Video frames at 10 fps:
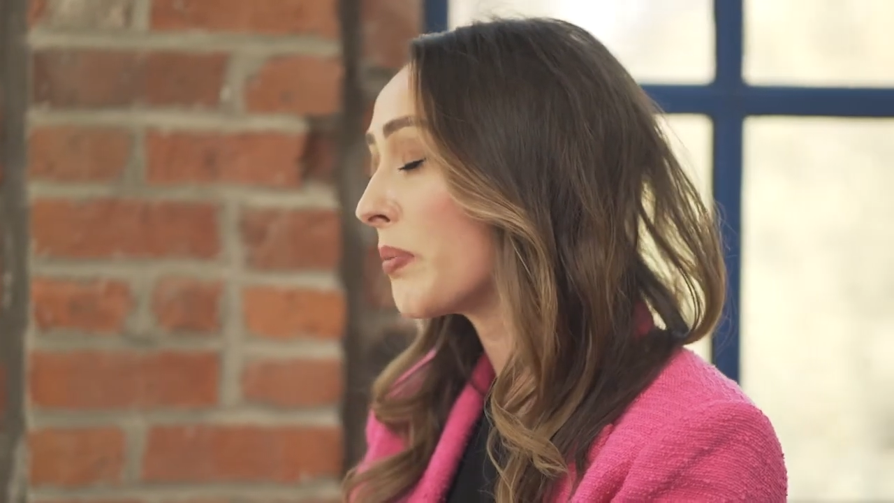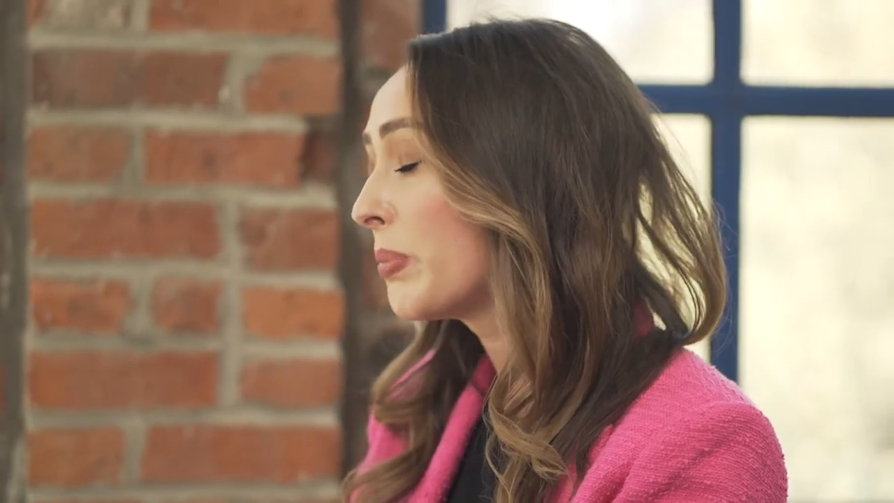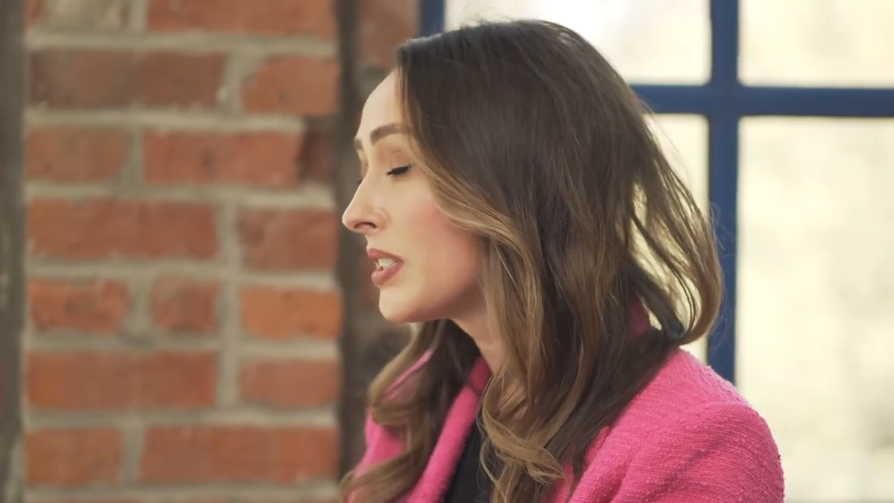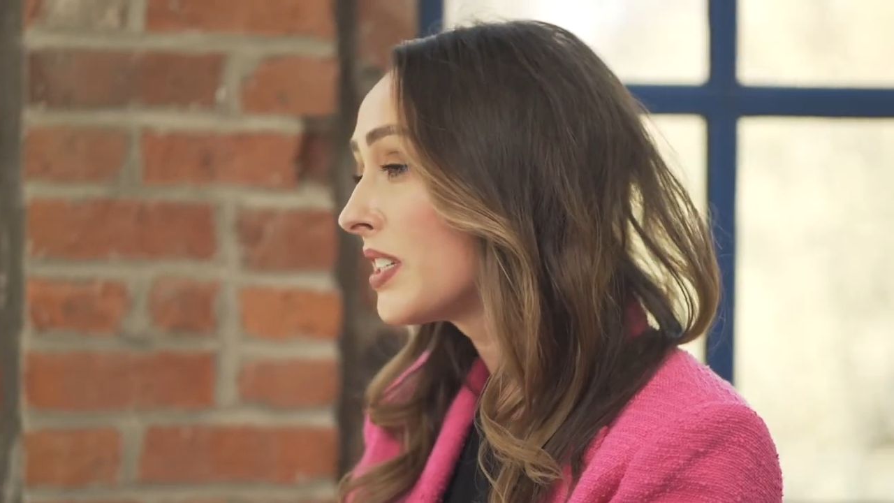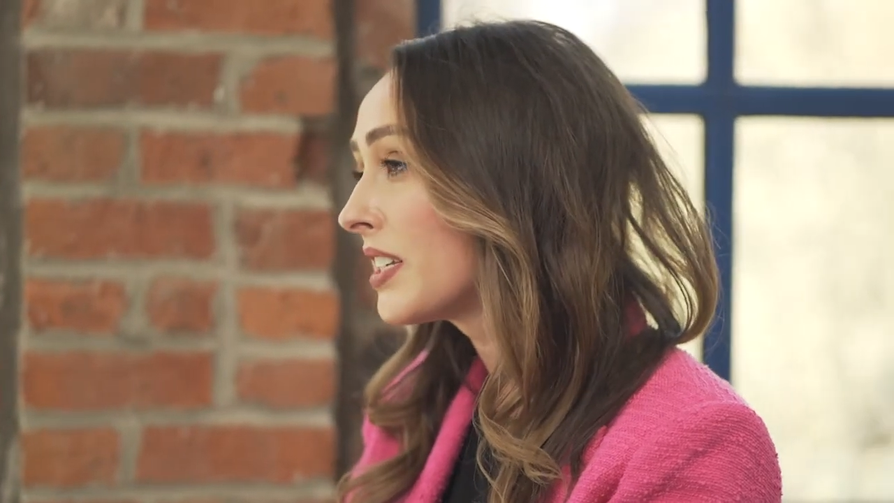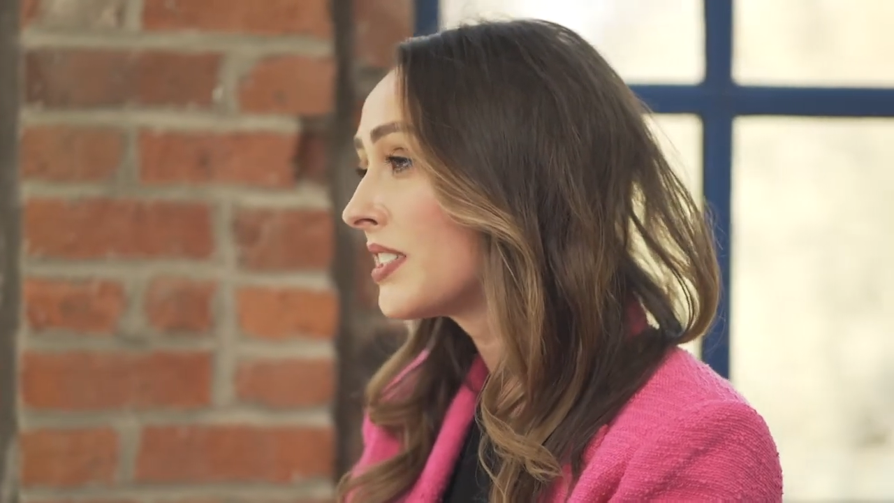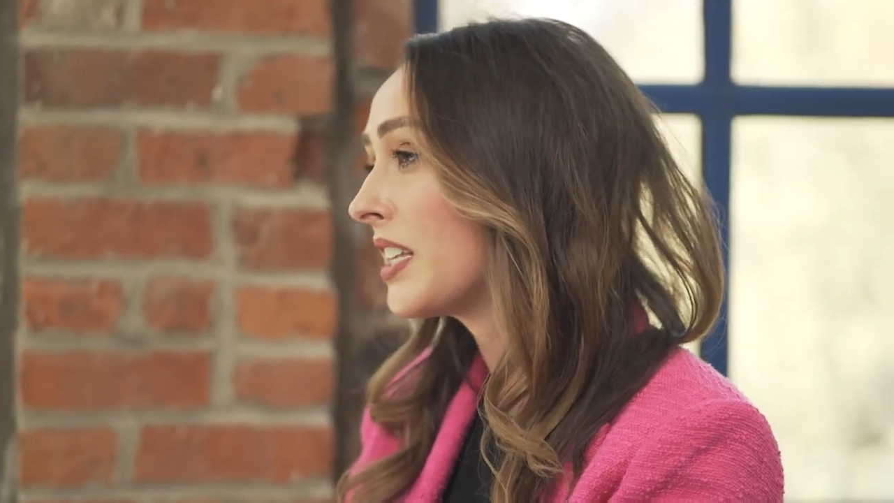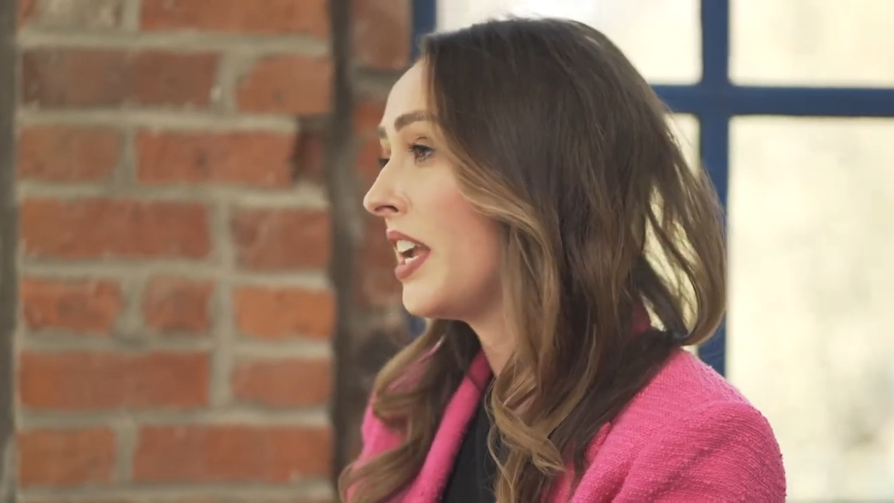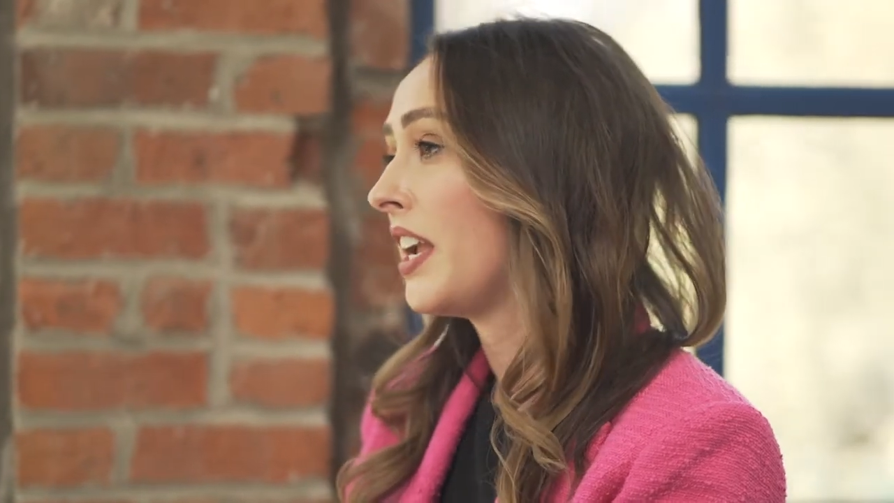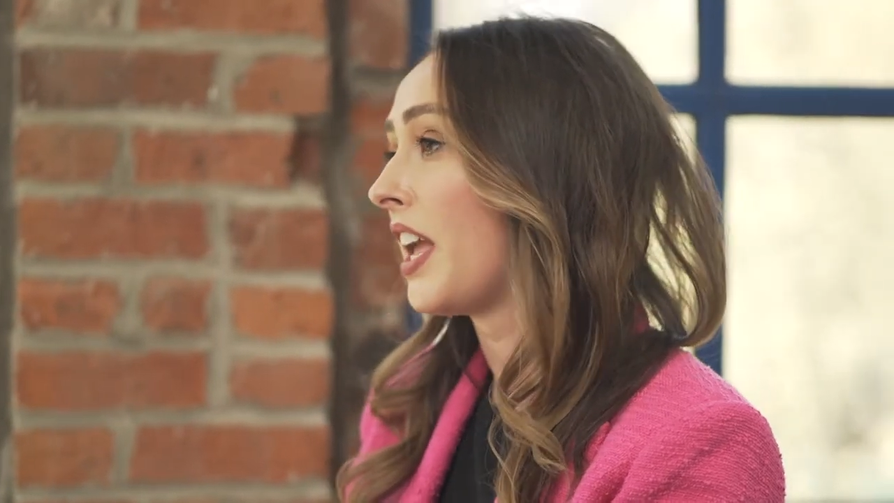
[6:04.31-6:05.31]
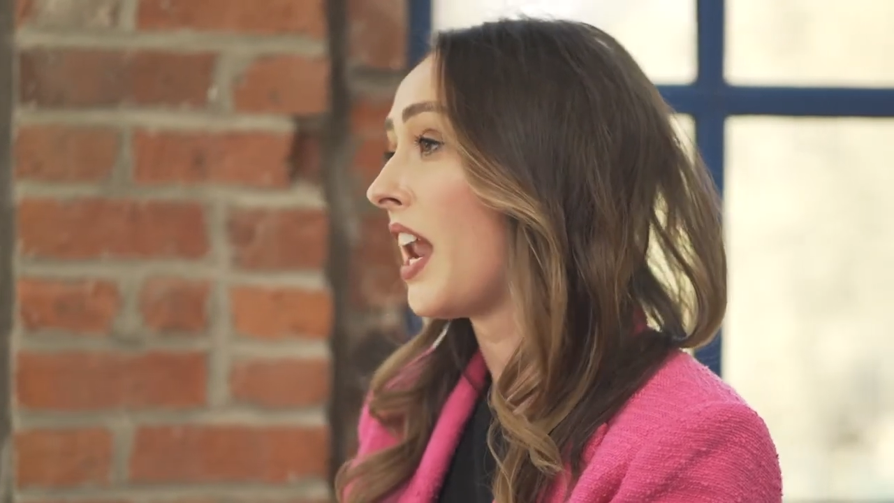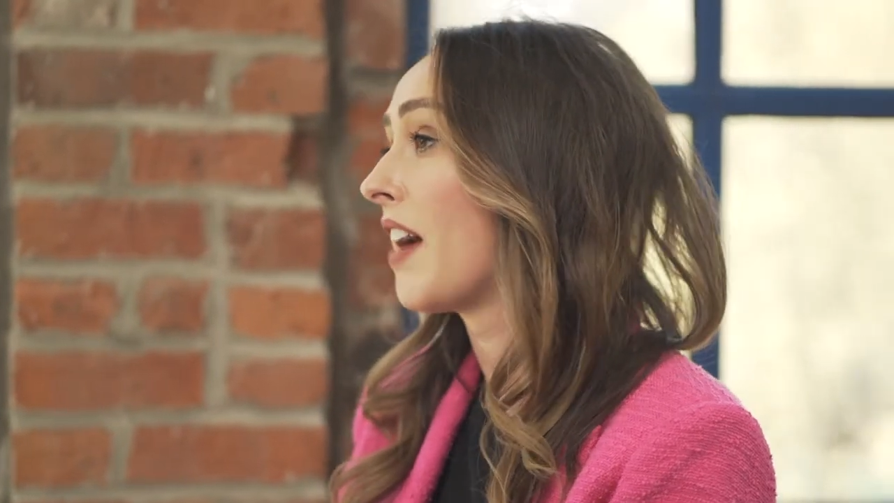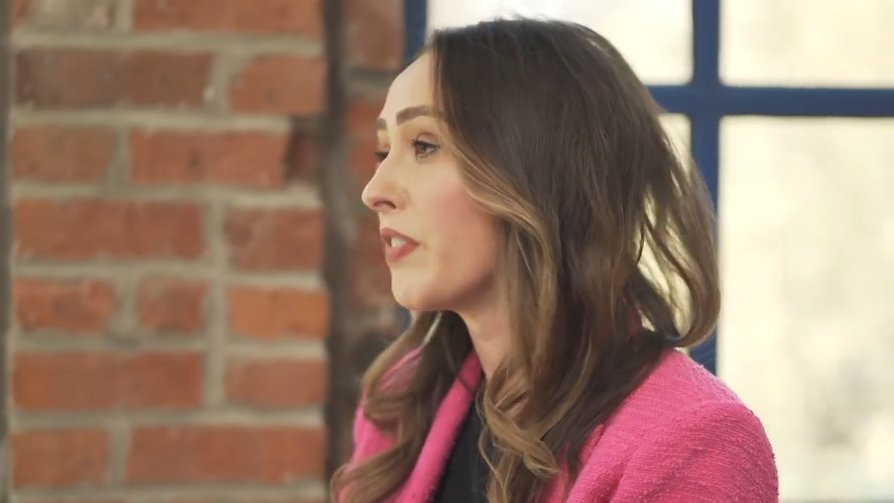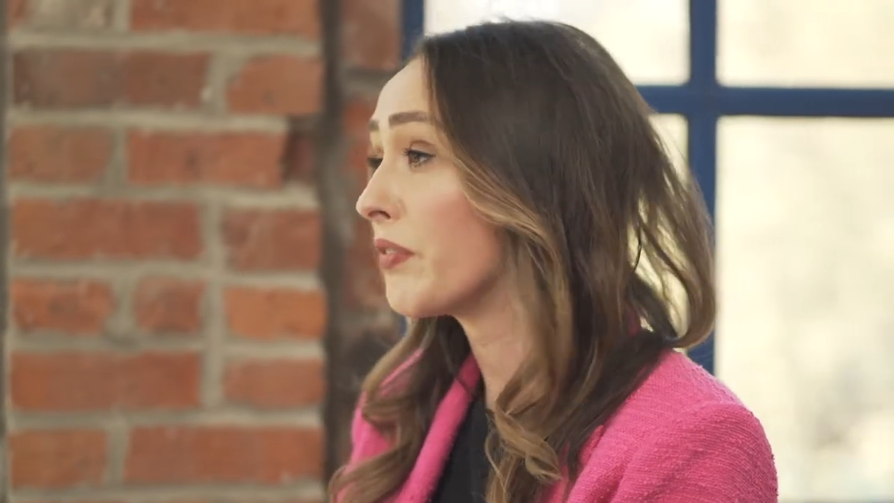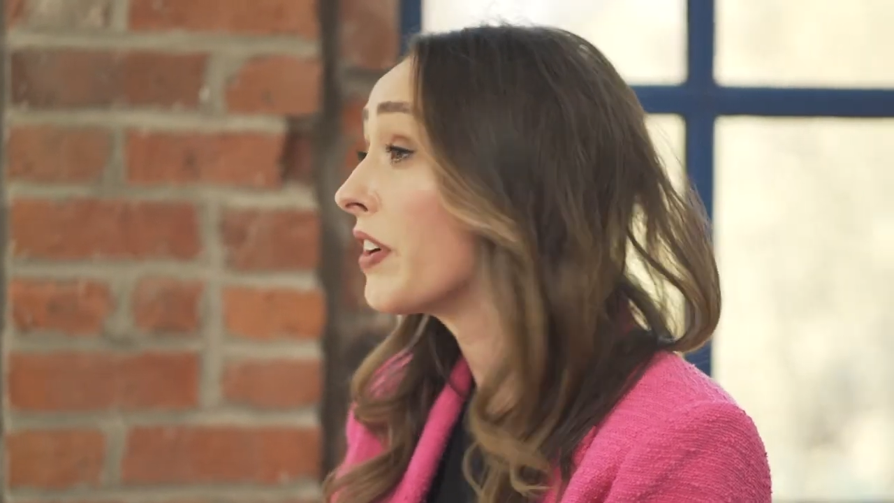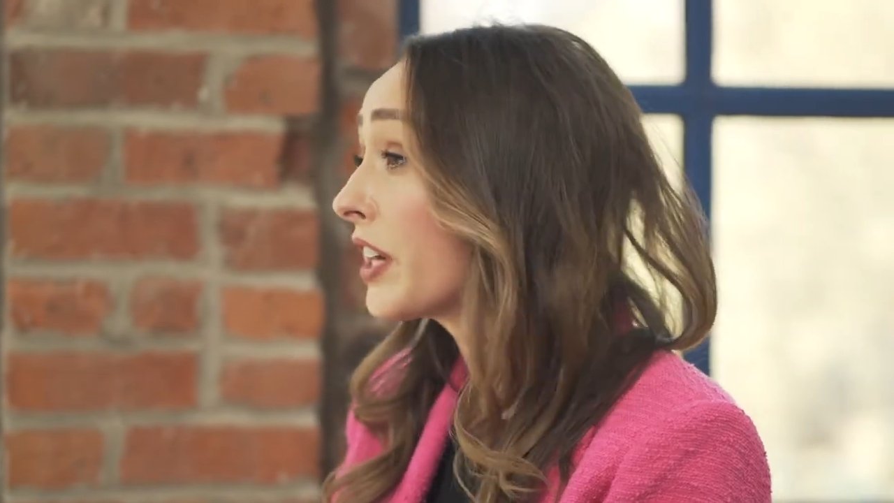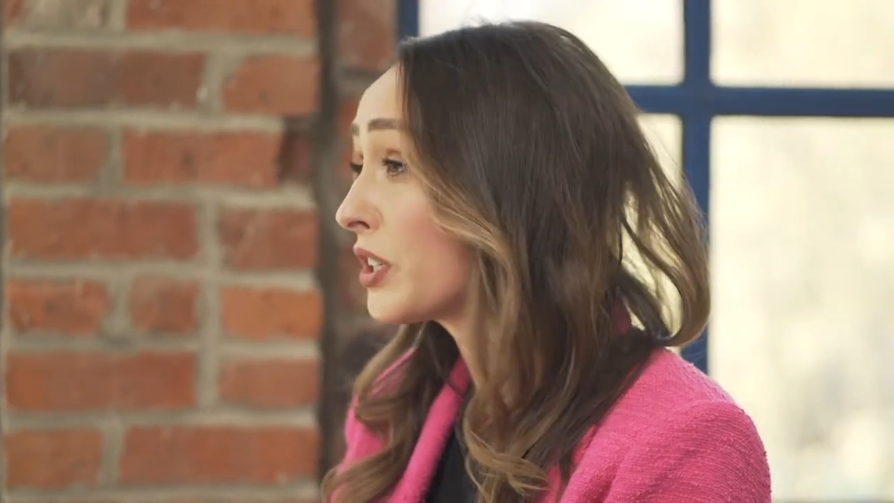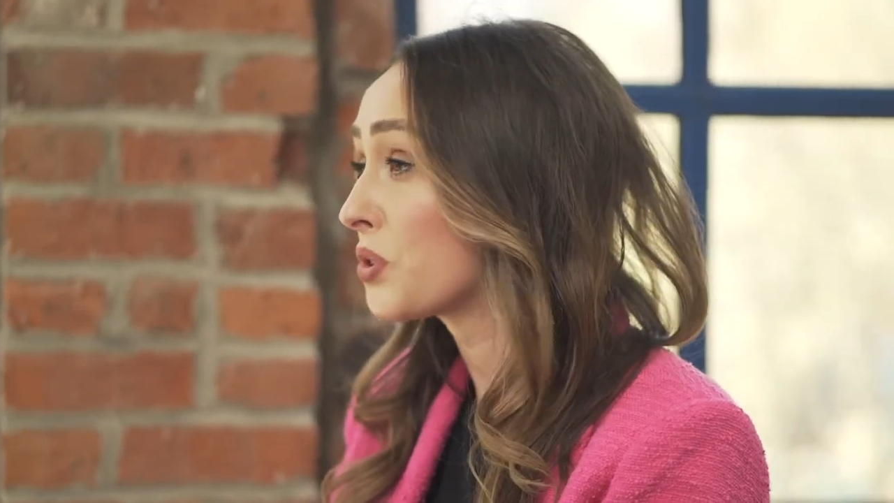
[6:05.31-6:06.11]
business and have a very